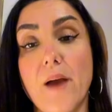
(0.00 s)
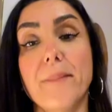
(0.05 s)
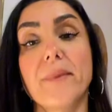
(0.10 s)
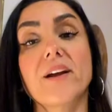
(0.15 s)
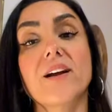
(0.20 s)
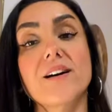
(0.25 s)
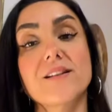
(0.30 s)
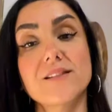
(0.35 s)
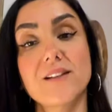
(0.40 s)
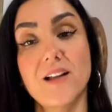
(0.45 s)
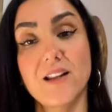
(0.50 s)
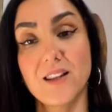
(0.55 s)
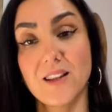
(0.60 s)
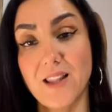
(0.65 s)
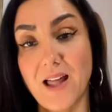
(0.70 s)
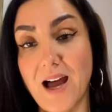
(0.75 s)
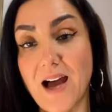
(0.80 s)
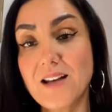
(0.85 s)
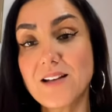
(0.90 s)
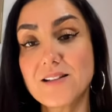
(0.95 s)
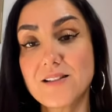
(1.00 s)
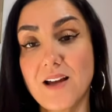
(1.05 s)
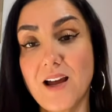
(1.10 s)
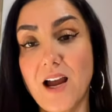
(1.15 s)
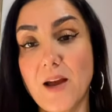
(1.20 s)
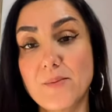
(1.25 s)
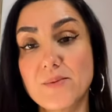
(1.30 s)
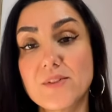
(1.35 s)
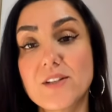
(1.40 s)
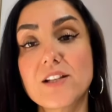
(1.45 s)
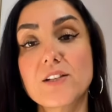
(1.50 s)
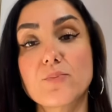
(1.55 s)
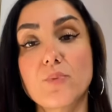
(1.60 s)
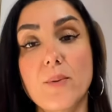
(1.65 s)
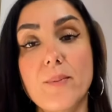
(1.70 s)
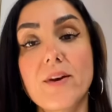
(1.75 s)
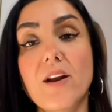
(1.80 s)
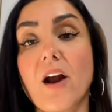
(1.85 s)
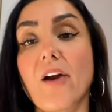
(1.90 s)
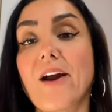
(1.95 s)
Because a lot of times these
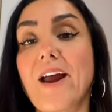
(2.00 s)
women are